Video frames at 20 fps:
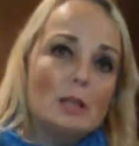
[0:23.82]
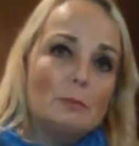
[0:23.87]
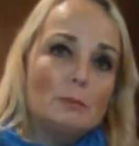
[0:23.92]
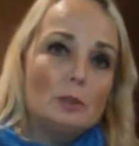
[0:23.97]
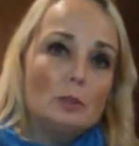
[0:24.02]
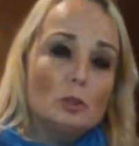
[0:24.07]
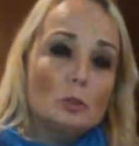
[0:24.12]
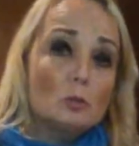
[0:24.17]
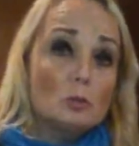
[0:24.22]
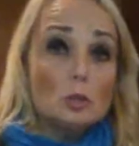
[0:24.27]

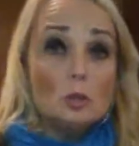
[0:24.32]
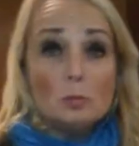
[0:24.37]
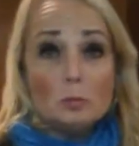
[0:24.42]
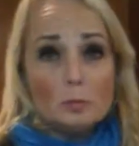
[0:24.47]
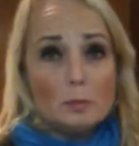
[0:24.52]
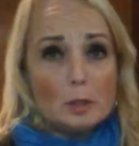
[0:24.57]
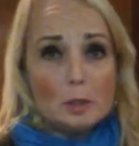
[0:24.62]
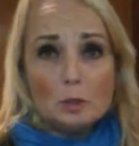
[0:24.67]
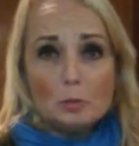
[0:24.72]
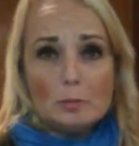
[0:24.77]
Because you,
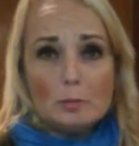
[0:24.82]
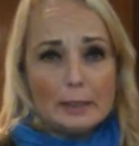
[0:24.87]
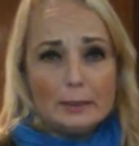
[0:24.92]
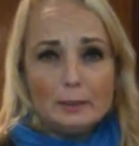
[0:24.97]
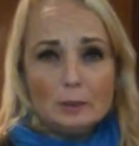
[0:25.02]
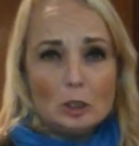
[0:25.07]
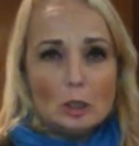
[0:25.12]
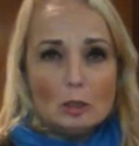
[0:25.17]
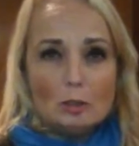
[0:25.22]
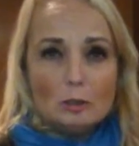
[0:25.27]
you
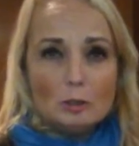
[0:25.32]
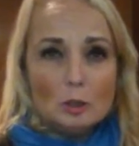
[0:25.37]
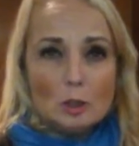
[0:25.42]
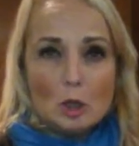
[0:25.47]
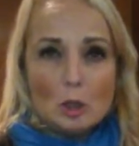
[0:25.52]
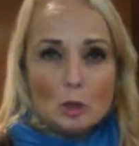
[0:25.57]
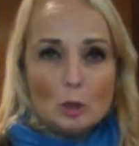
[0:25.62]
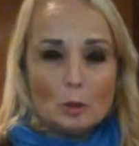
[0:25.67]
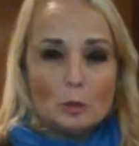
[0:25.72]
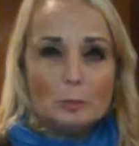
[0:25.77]
might not
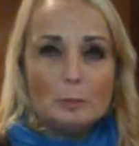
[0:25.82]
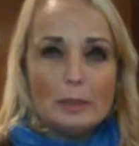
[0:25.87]
know,